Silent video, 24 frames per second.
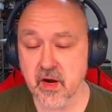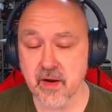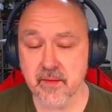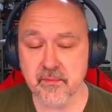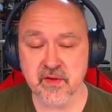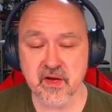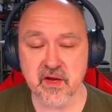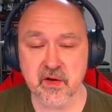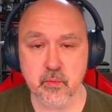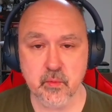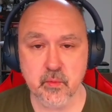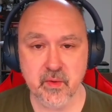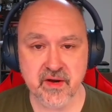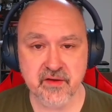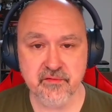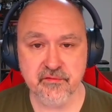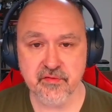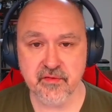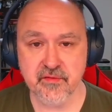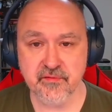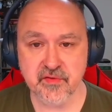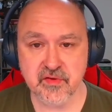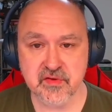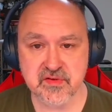I'm going to wait
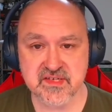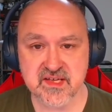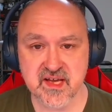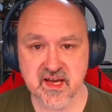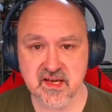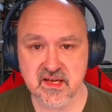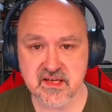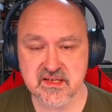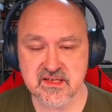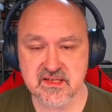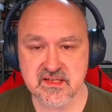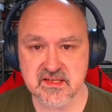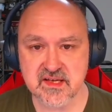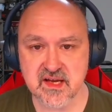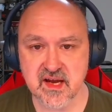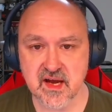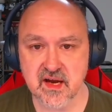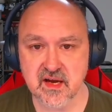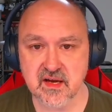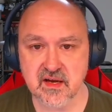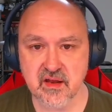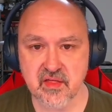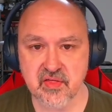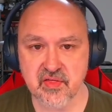for a few seconds,
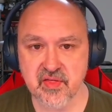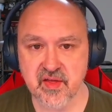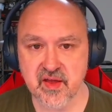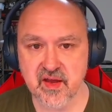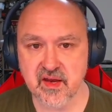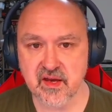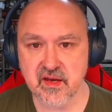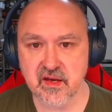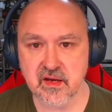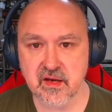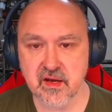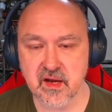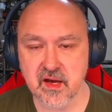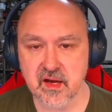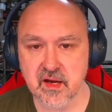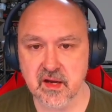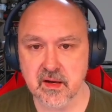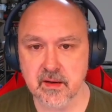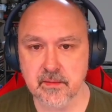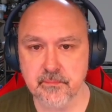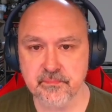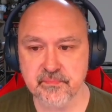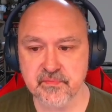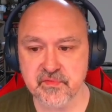and
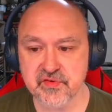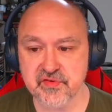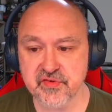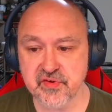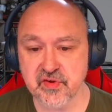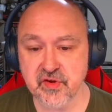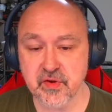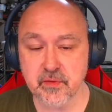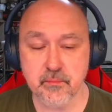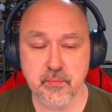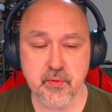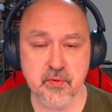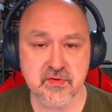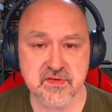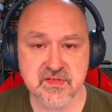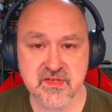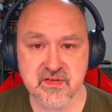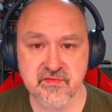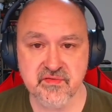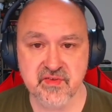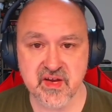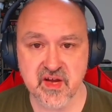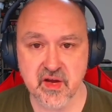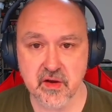then, so you can pause the
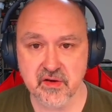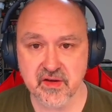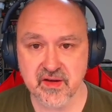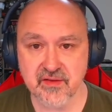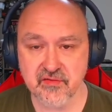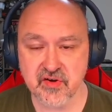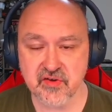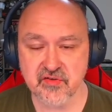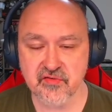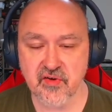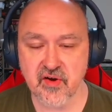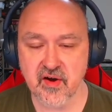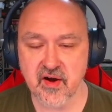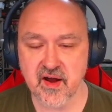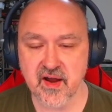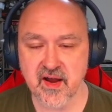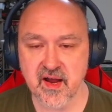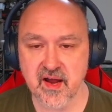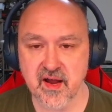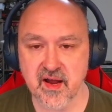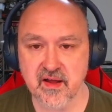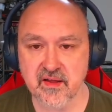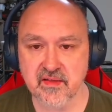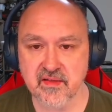video, give it a try,
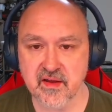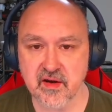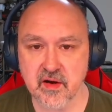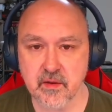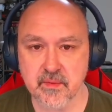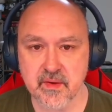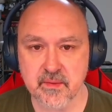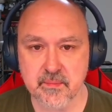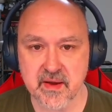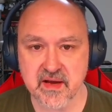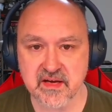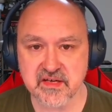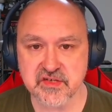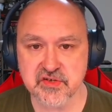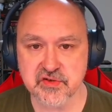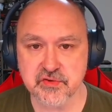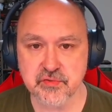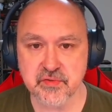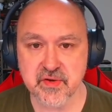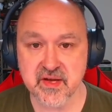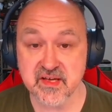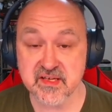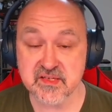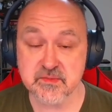and then I'll be back
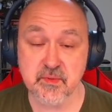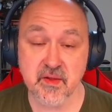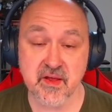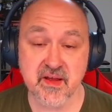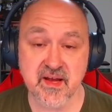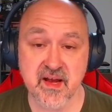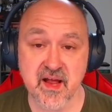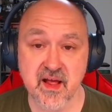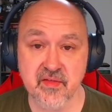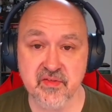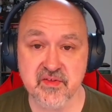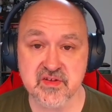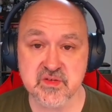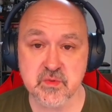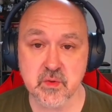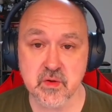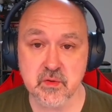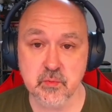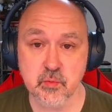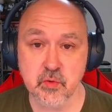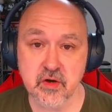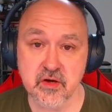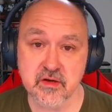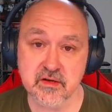to explain how this
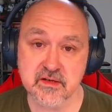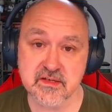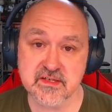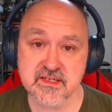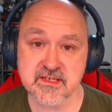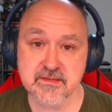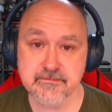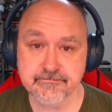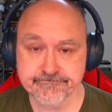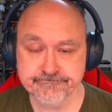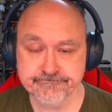one works.